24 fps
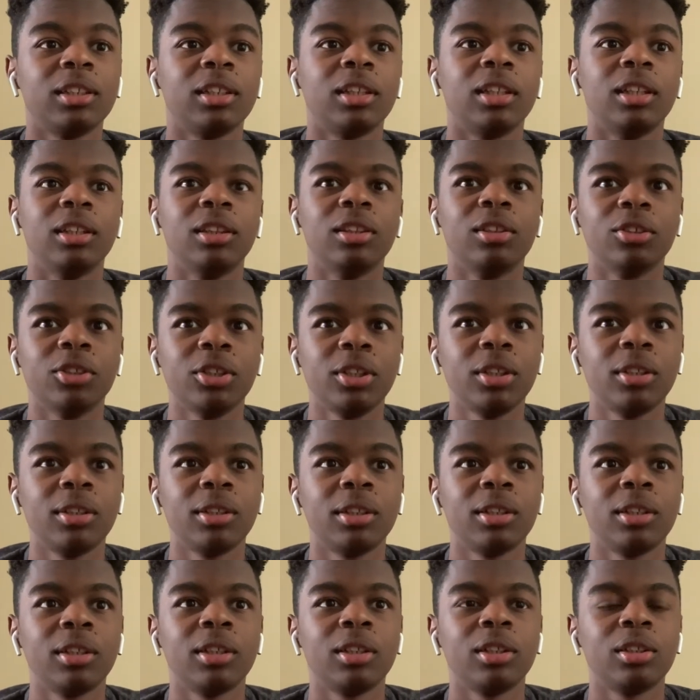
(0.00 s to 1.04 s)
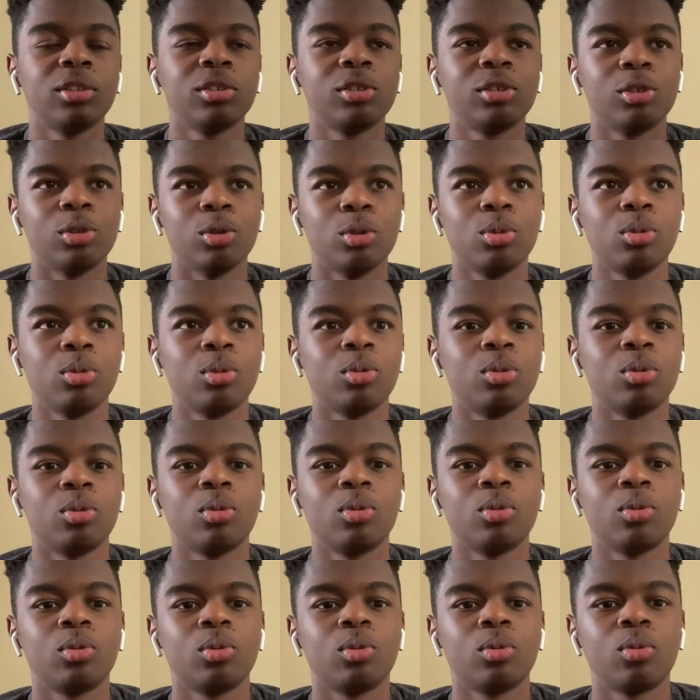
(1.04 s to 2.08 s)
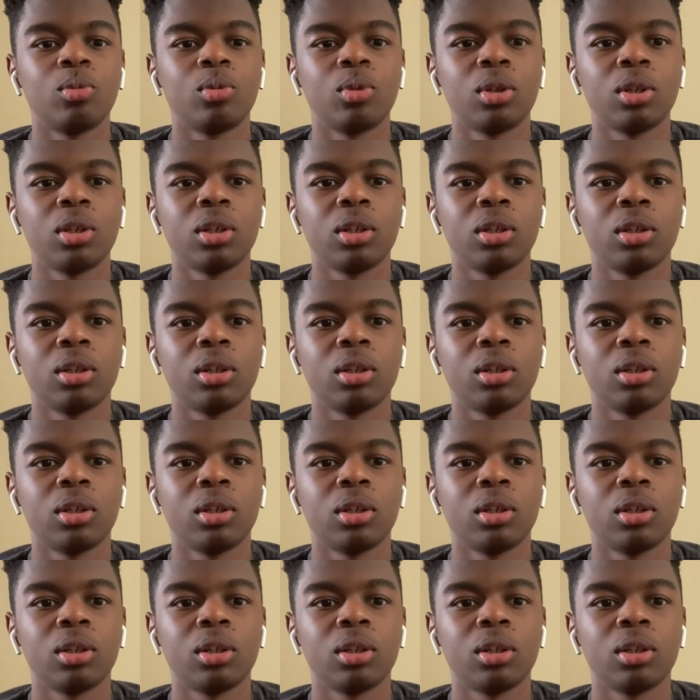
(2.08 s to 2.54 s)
In 3, 2, 1.